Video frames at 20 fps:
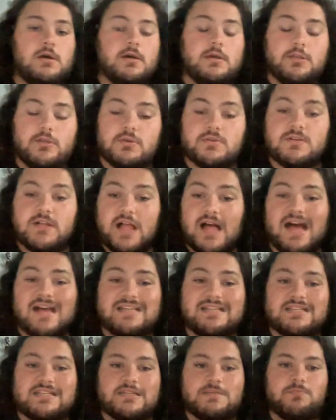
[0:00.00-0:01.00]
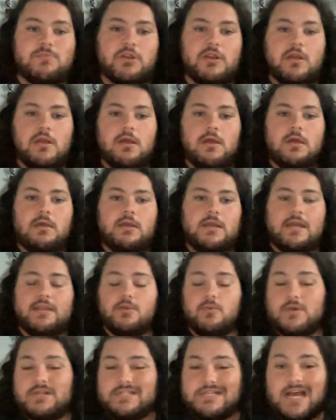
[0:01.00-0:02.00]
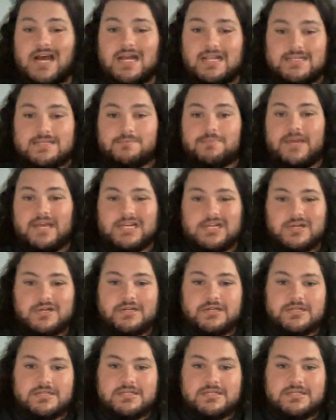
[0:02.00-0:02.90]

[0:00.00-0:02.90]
on those classes, but he had the Wisconsin pedigree.